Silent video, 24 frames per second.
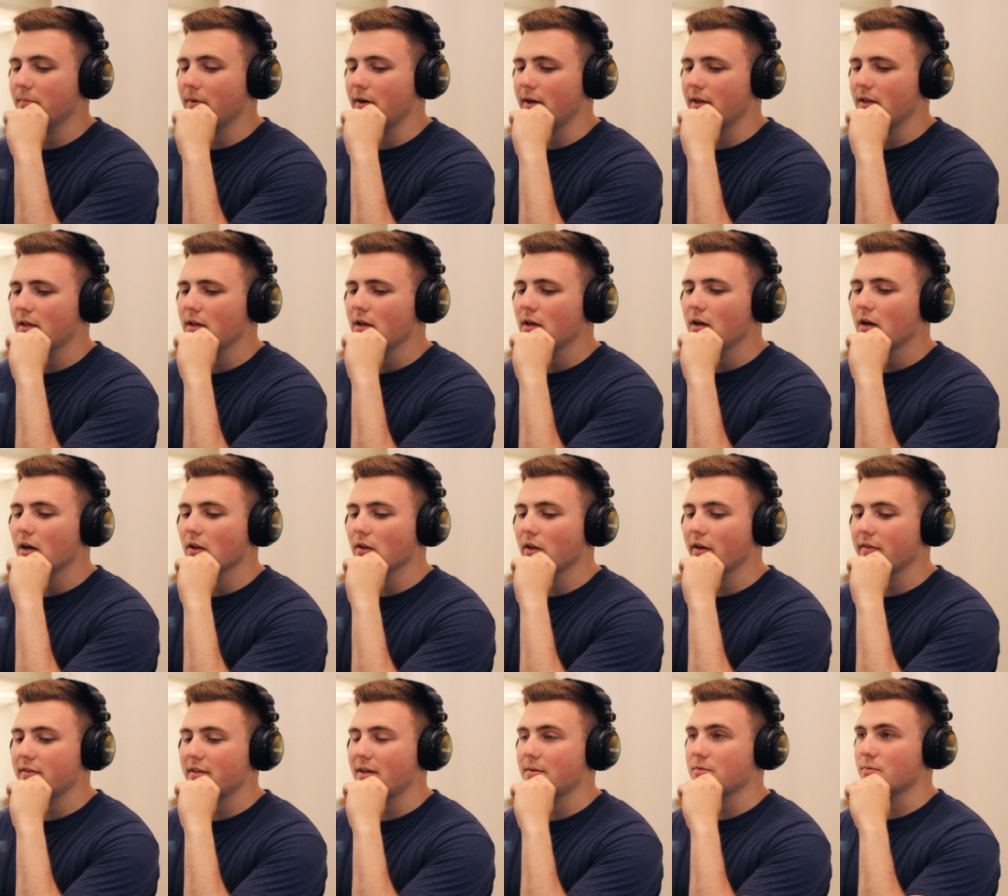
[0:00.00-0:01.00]
but a
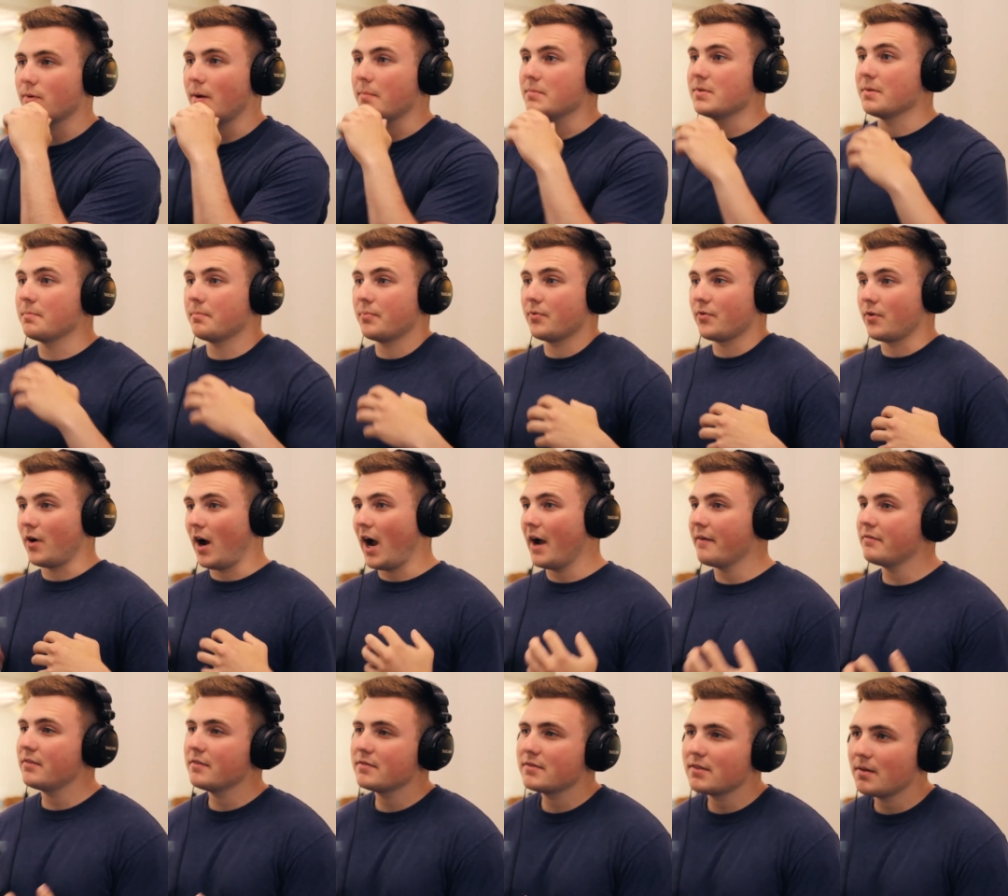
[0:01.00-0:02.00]
lot of times when I'm
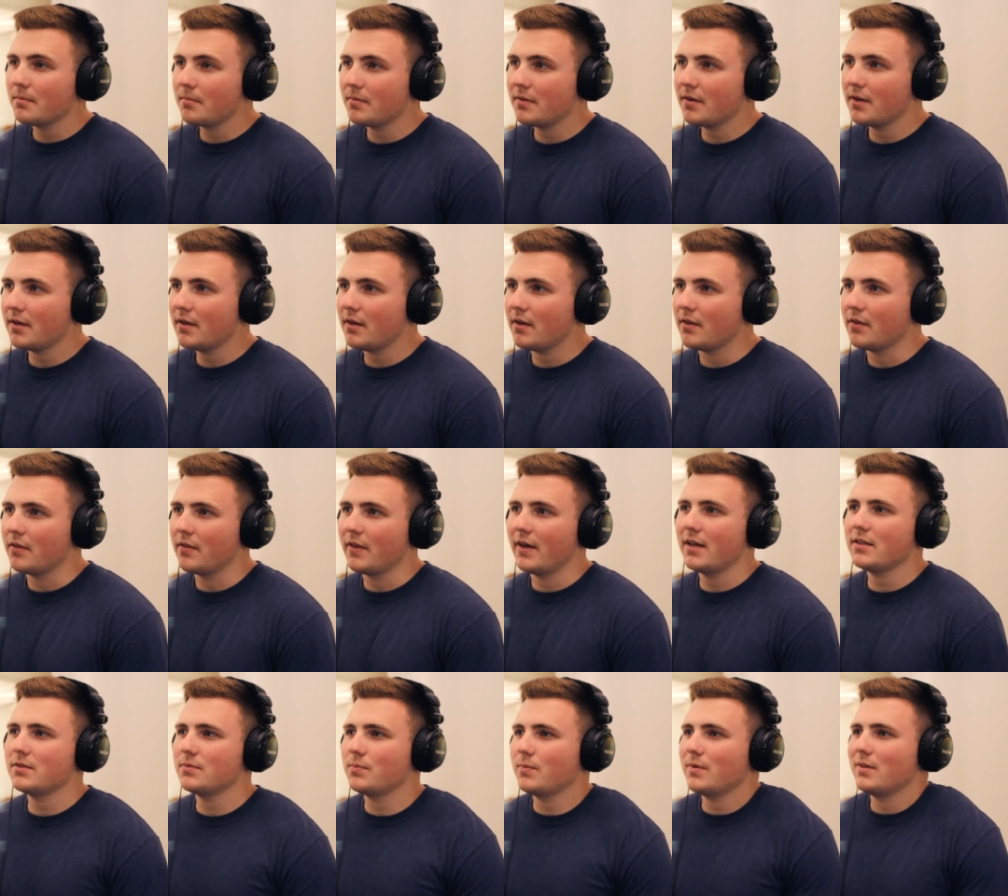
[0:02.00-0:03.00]
deprived of something,
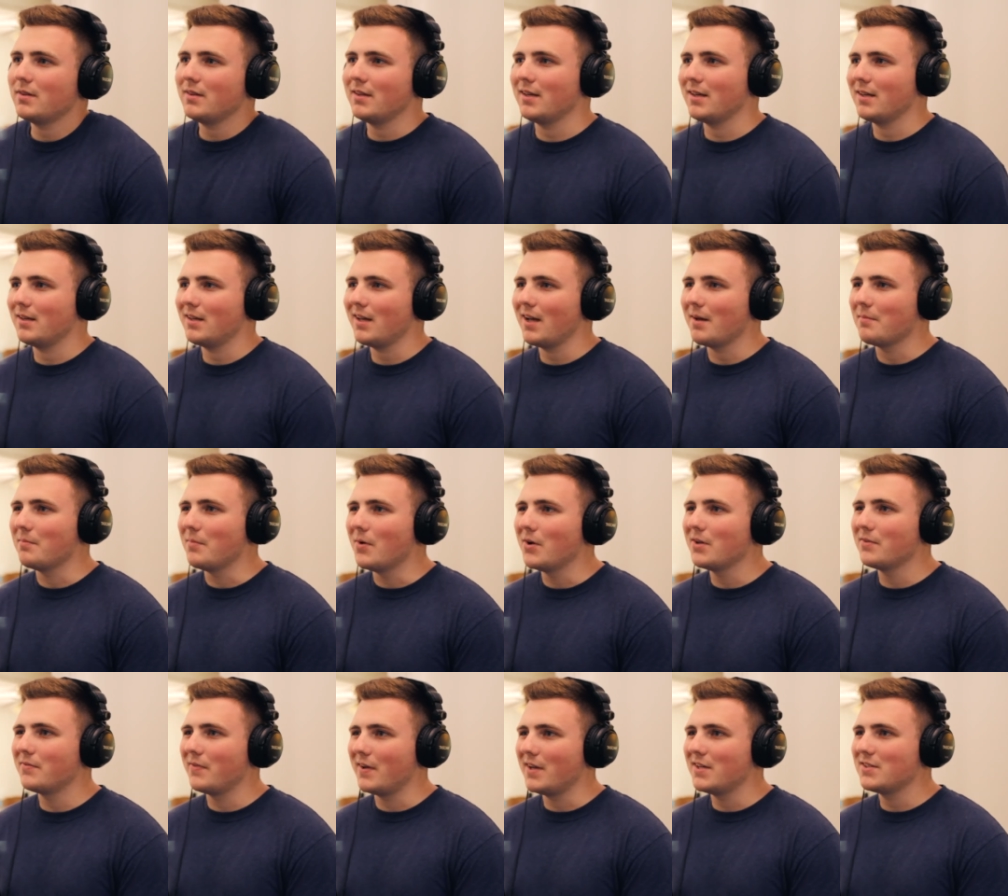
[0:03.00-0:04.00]
that's when like kind of
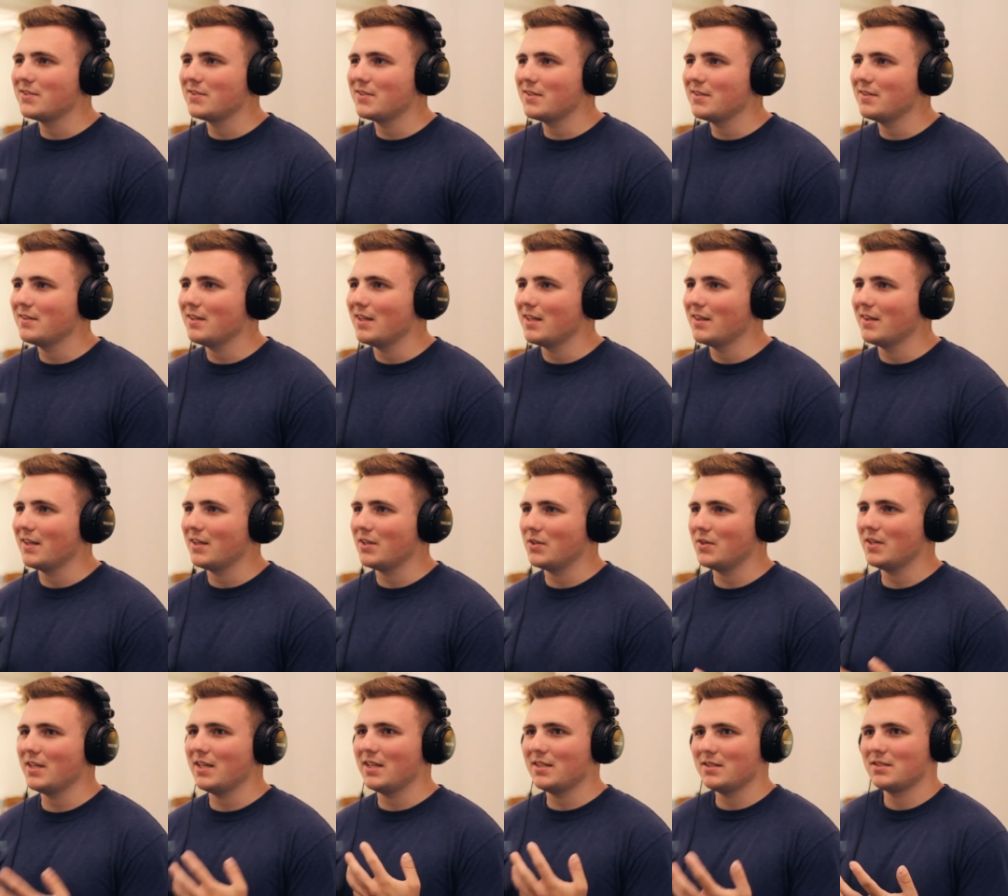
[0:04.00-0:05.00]
motivation and like
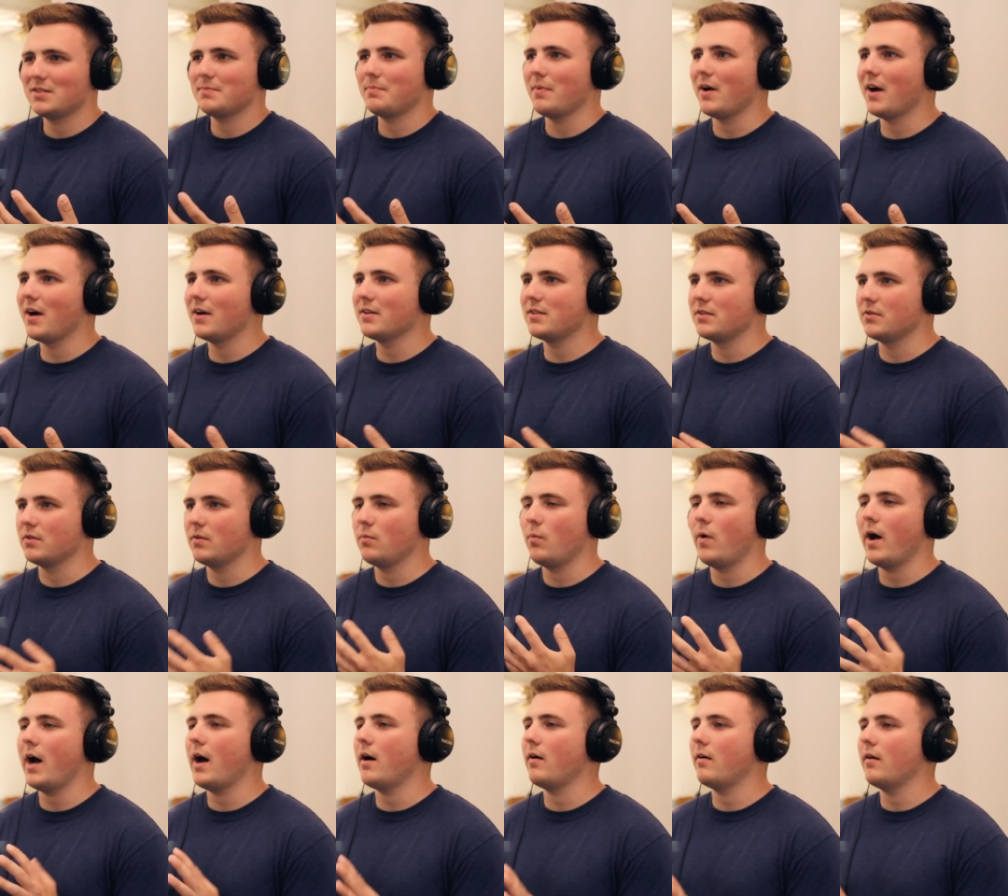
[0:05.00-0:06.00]
you get inspired to
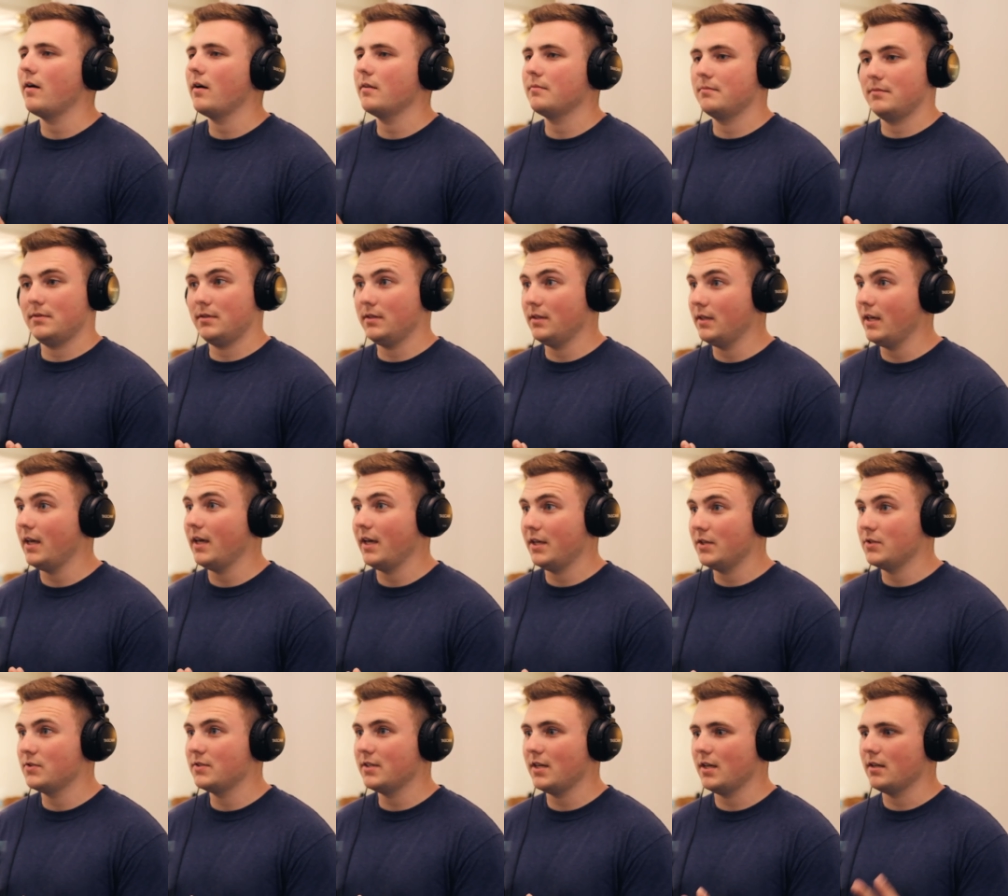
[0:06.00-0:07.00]
wow, yeah, like
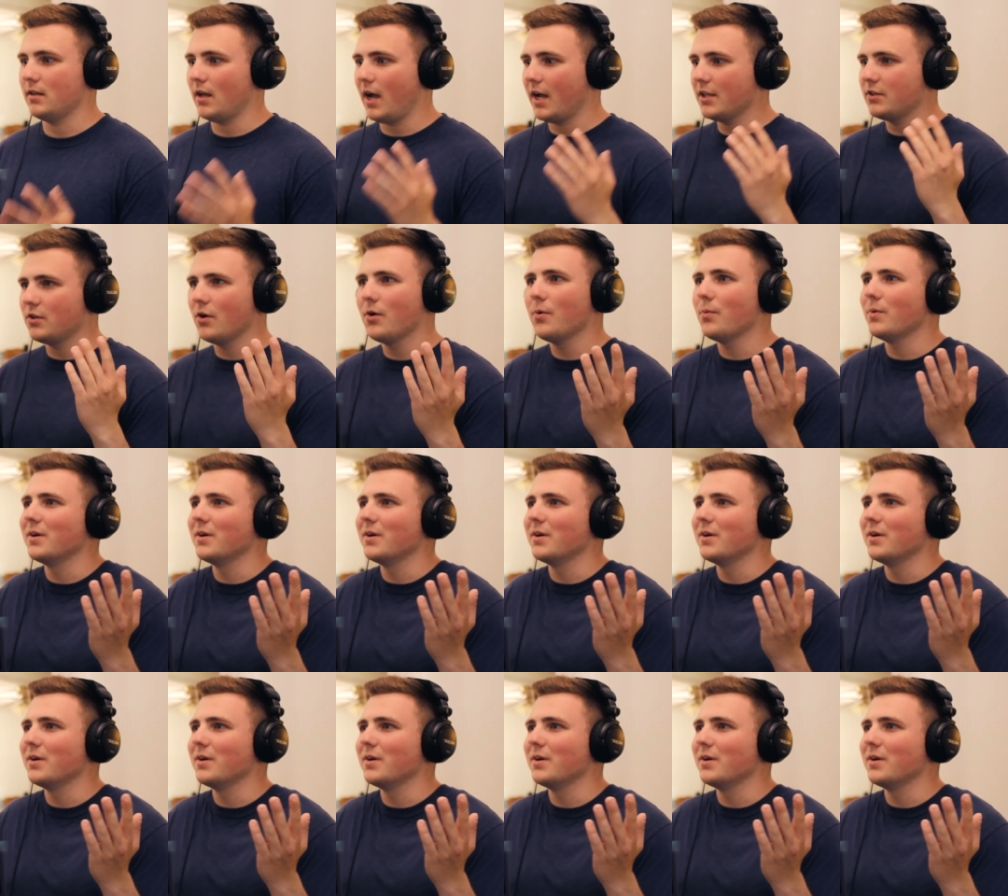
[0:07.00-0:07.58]
you mm-hmm. said, I don't